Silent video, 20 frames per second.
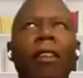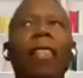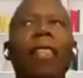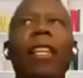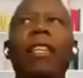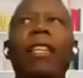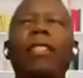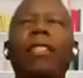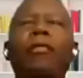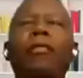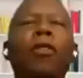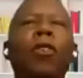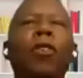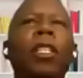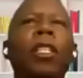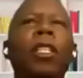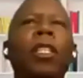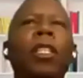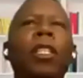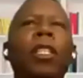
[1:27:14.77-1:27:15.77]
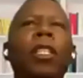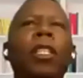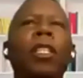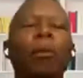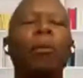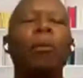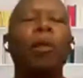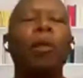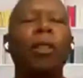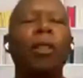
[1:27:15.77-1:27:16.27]
I think it's four types of
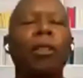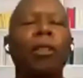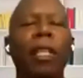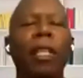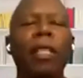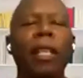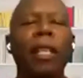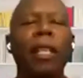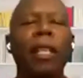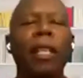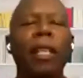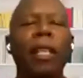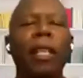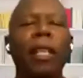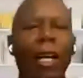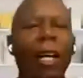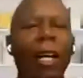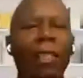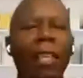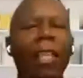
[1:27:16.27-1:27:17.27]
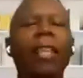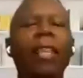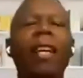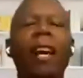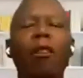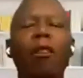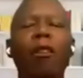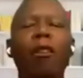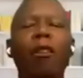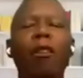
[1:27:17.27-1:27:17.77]
people or three types, but I think
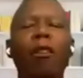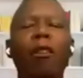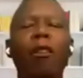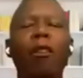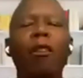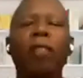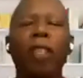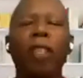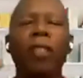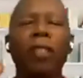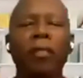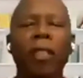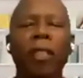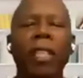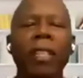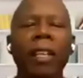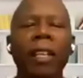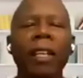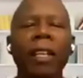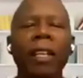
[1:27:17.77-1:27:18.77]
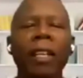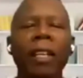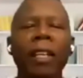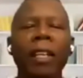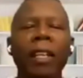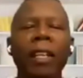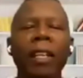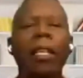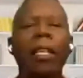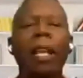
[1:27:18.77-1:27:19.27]
I remember the first three. He
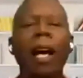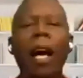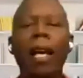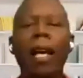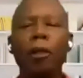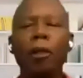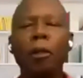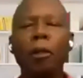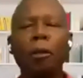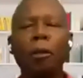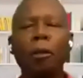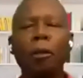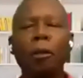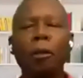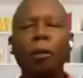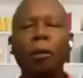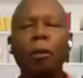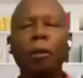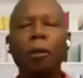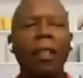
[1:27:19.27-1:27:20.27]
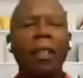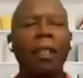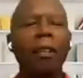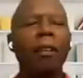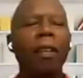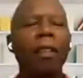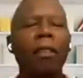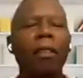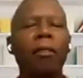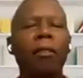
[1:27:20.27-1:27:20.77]
said, Nigel, there
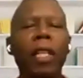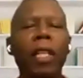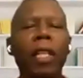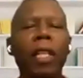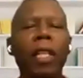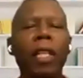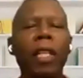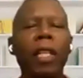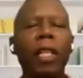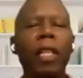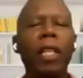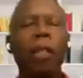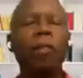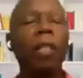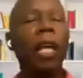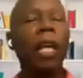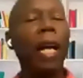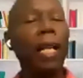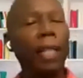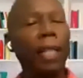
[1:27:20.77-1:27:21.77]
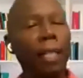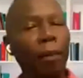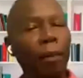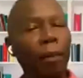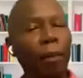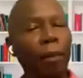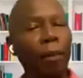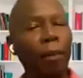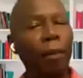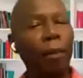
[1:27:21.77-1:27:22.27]
are three types of
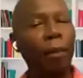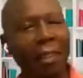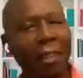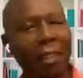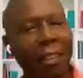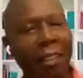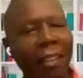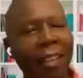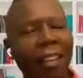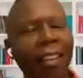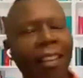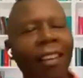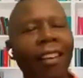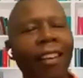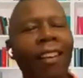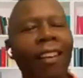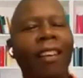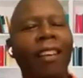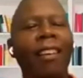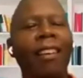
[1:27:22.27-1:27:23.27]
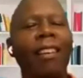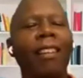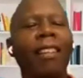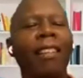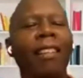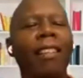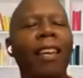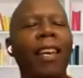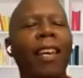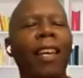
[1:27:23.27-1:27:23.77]
customers.
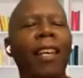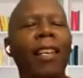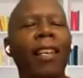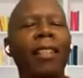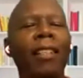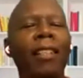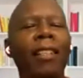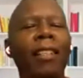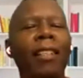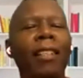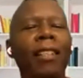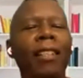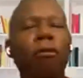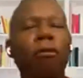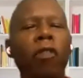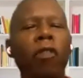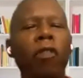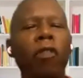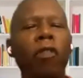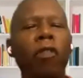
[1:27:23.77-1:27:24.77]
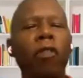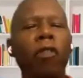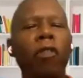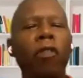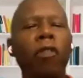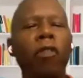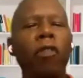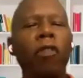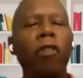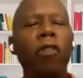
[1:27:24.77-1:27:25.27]
There's the
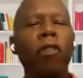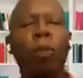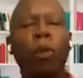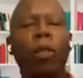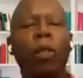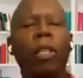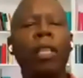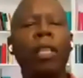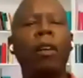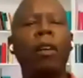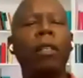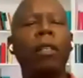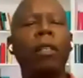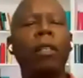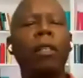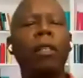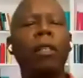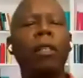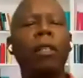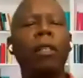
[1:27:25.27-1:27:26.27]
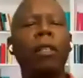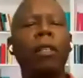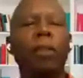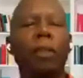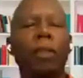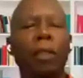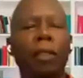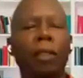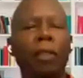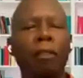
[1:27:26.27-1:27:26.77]
free people. He called them
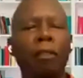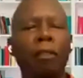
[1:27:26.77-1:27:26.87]
freeples.